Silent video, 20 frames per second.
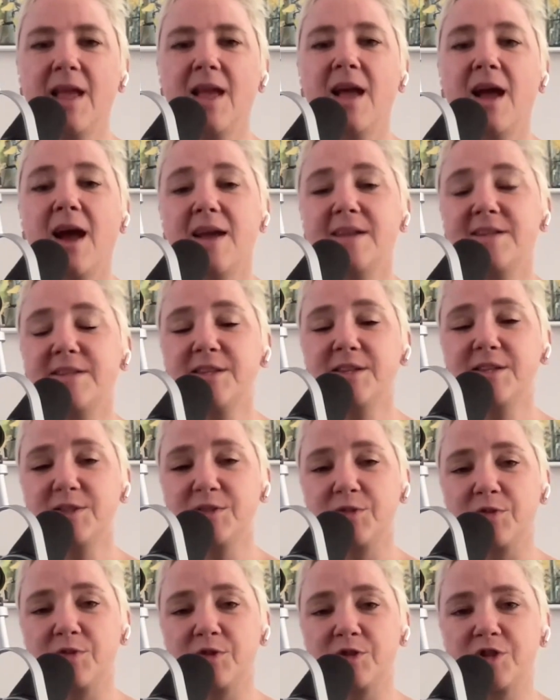I did a
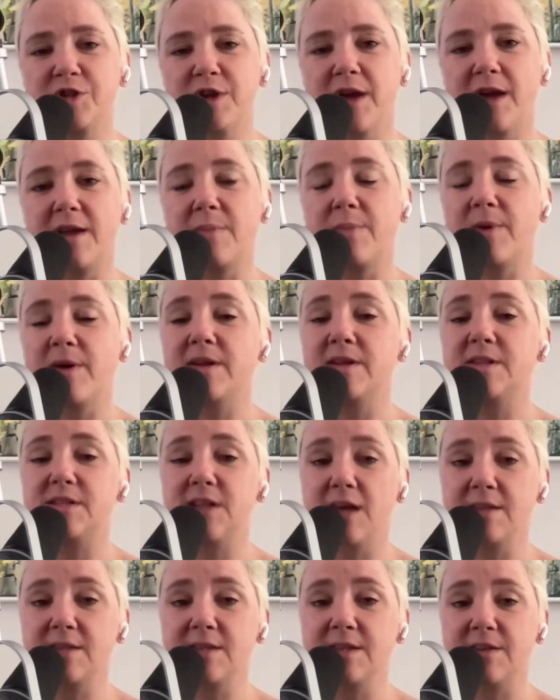search on about a
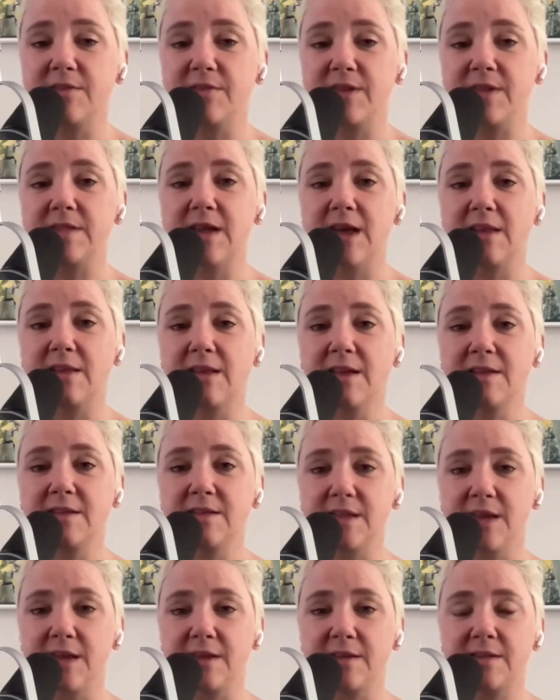dozen of these online
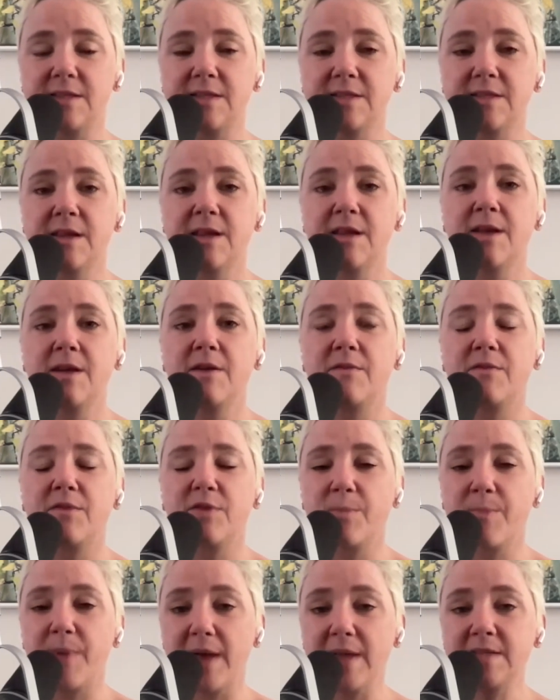sites for
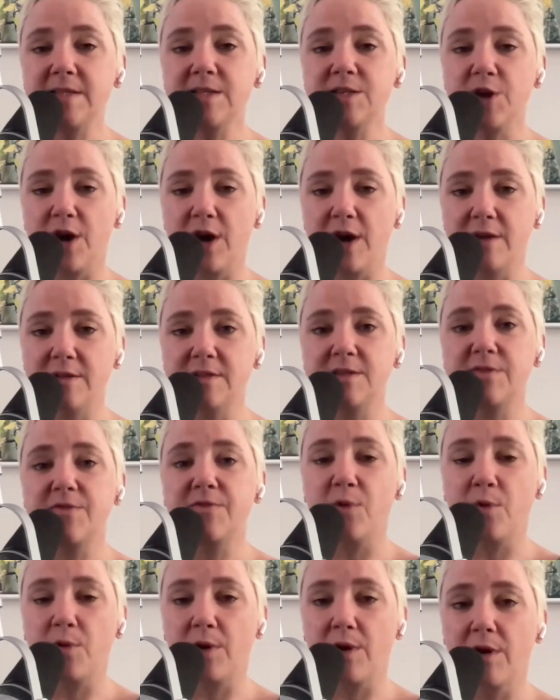the best cost
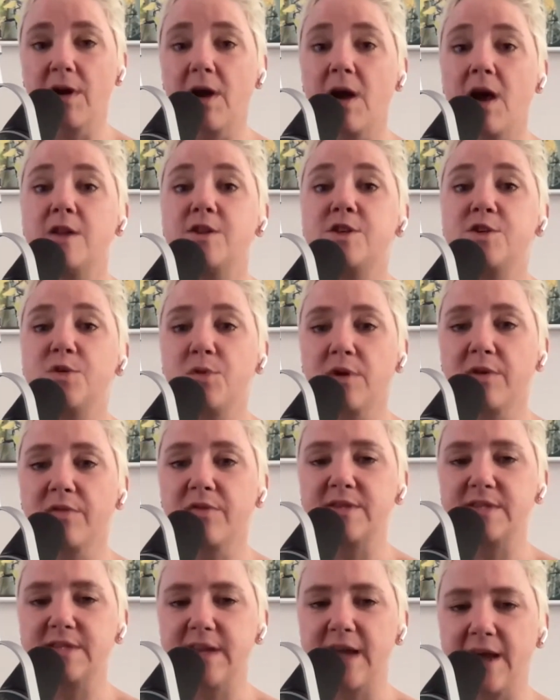for
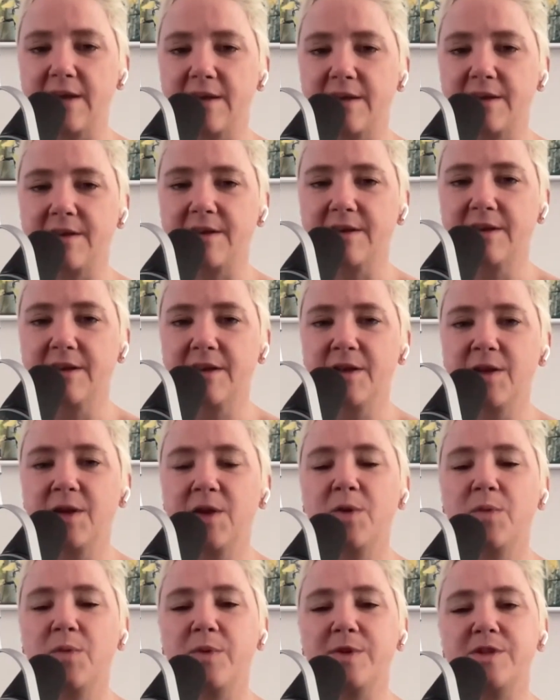atorvastatin,
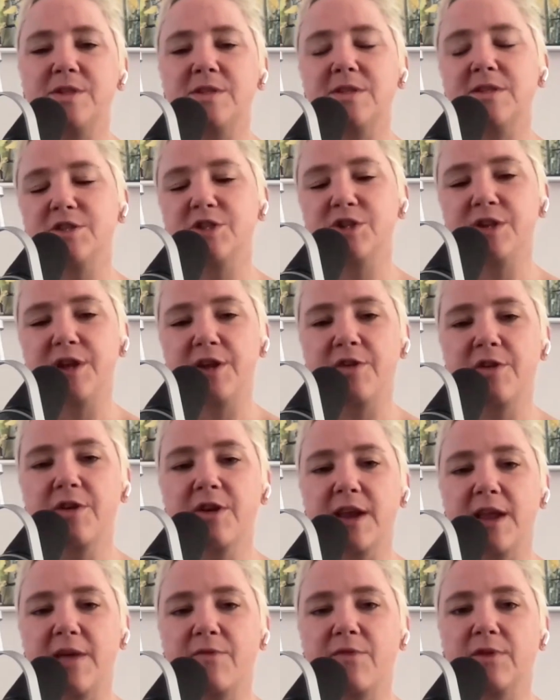which is the generic
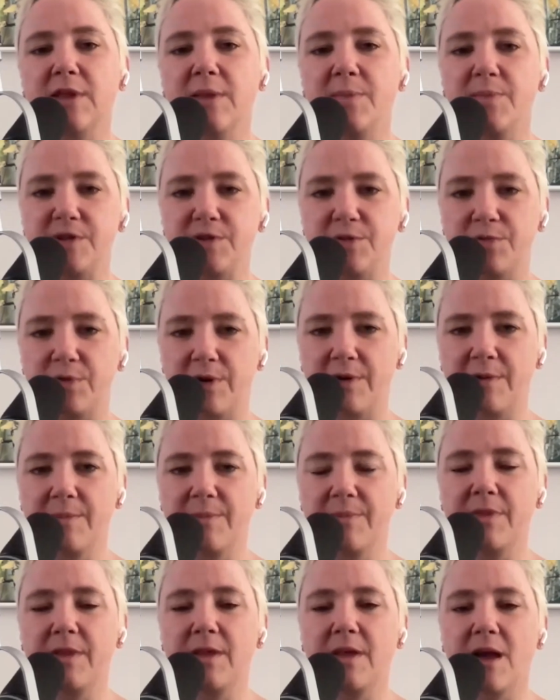name for Lipitor,
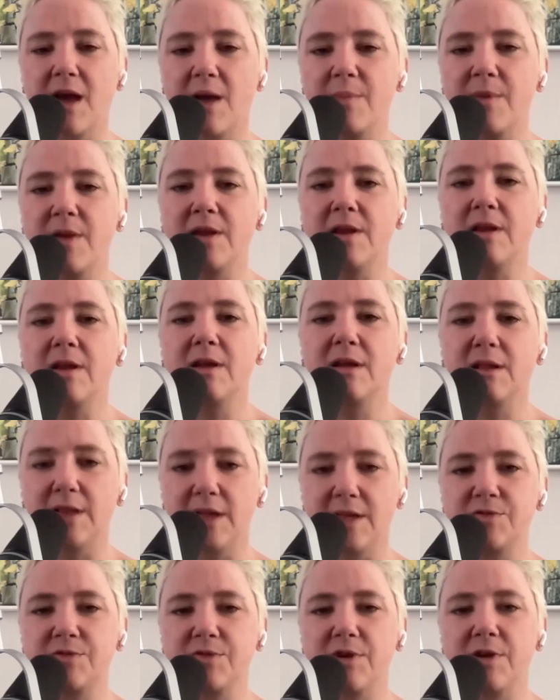the common
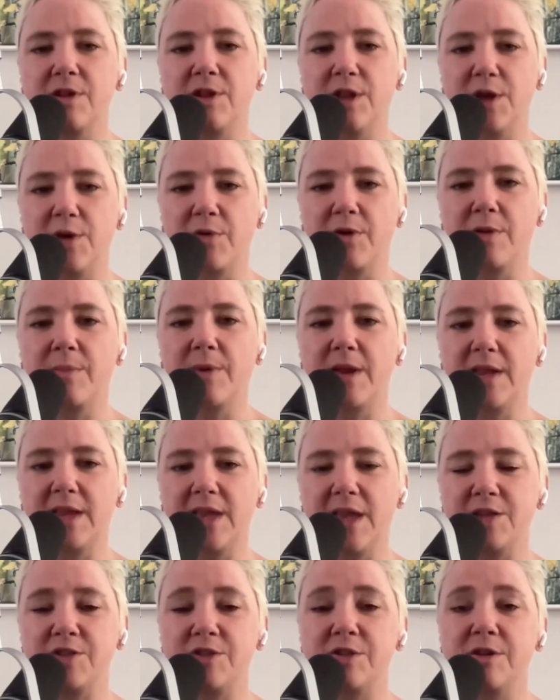cholesterol-lowering
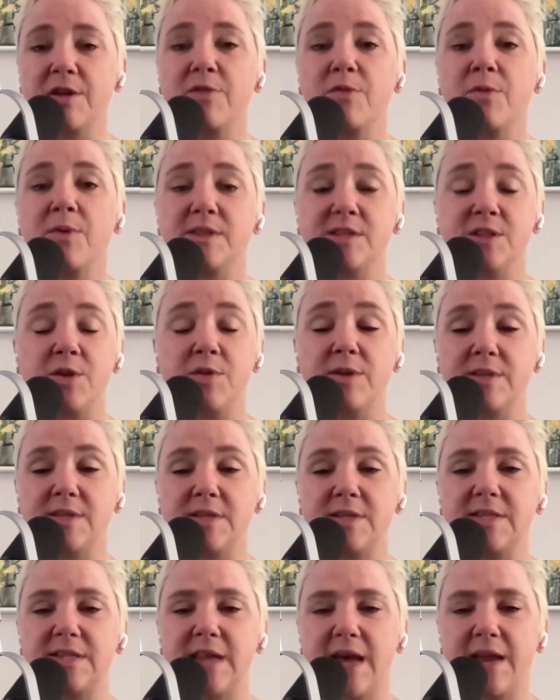medication otherwise known as
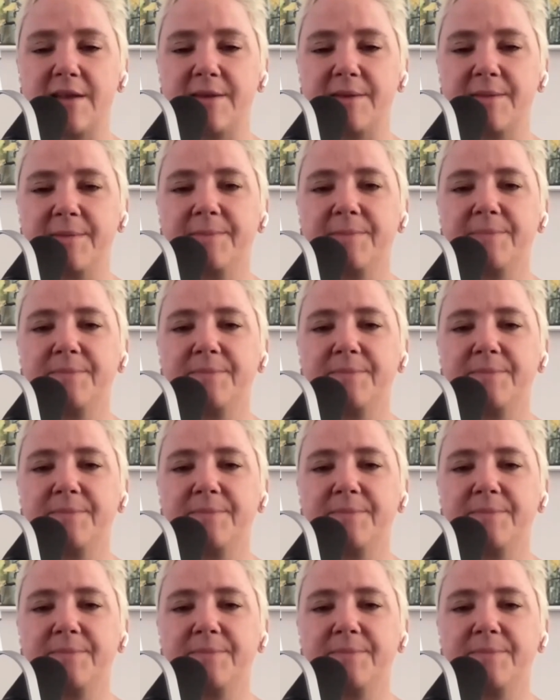a statin.